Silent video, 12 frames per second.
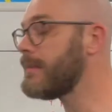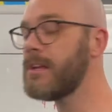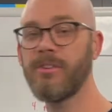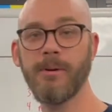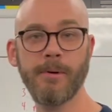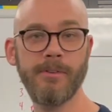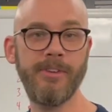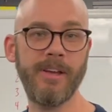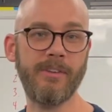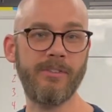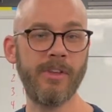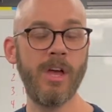Number
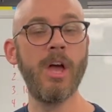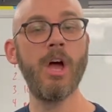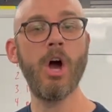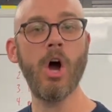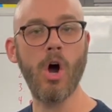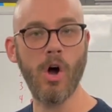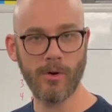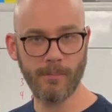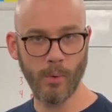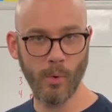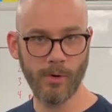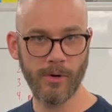6,
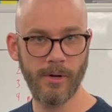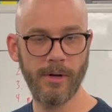arbor.